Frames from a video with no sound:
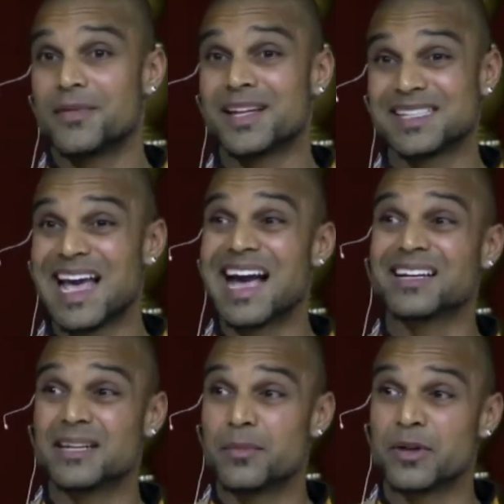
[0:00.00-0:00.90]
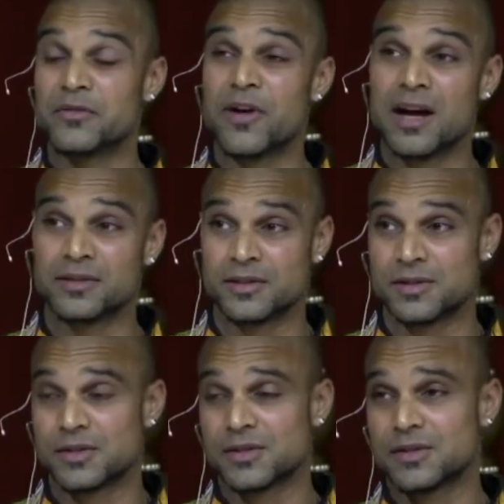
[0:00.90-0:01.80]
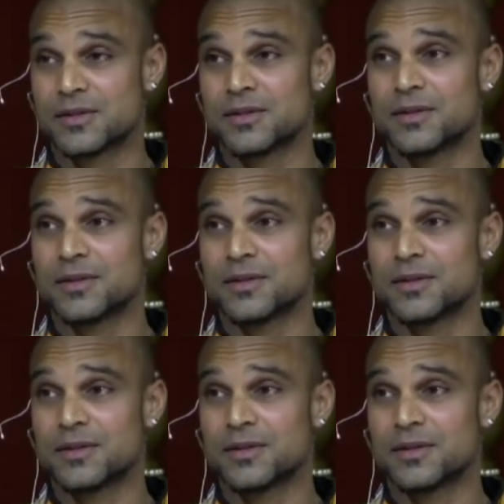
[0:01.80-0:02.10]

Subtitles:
And that's academic violence.